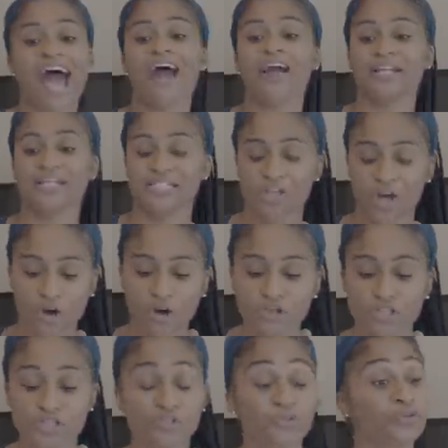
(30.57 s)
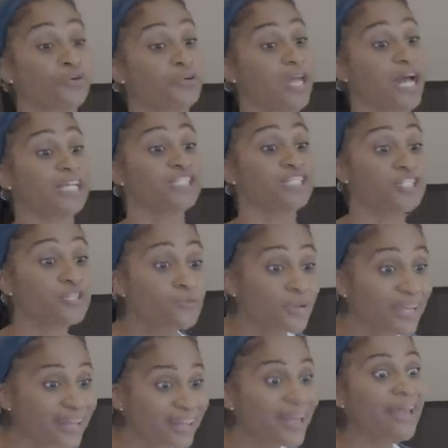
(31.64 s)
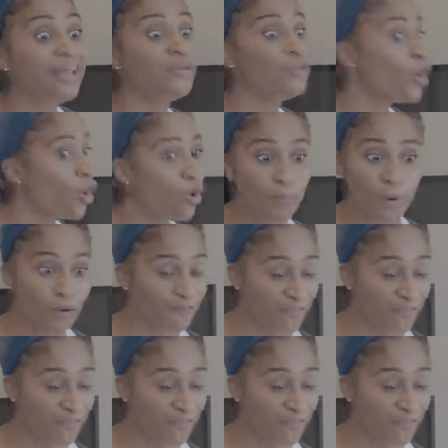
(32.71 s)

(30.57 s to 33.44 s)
I already told you you're not shooting no more